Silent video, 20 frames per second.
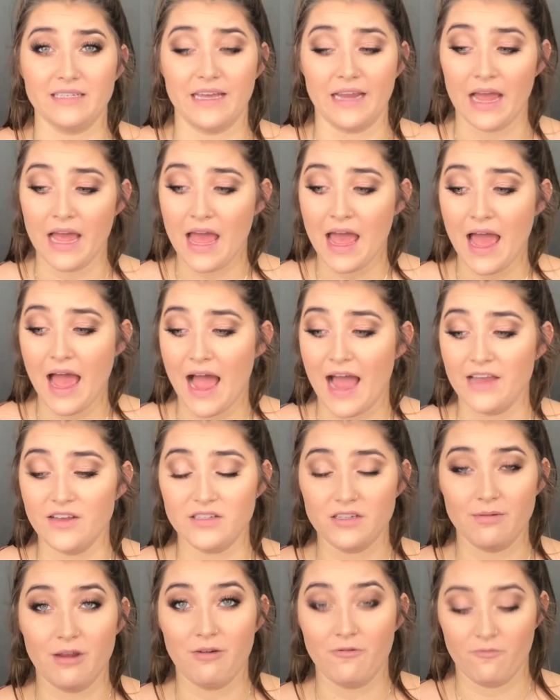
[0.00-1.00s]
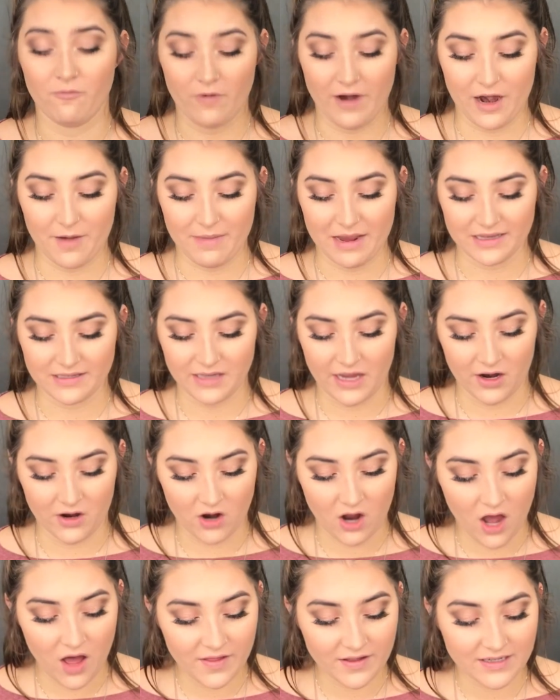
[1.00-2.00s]
Like, I used to wear
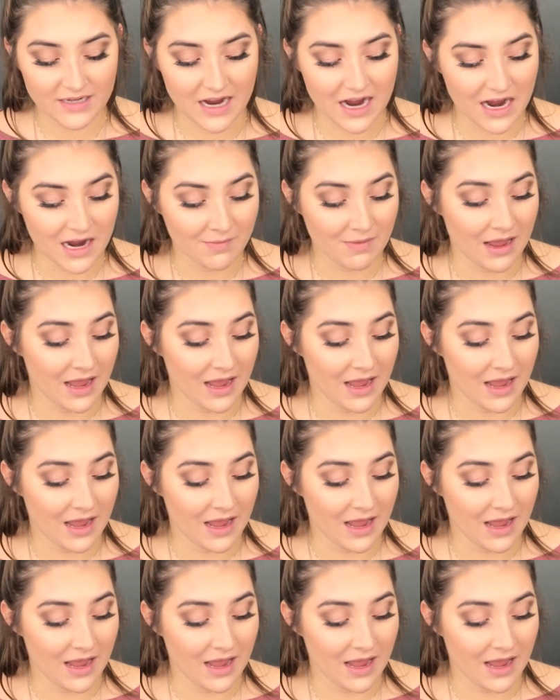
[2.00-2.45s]
mascara all the time.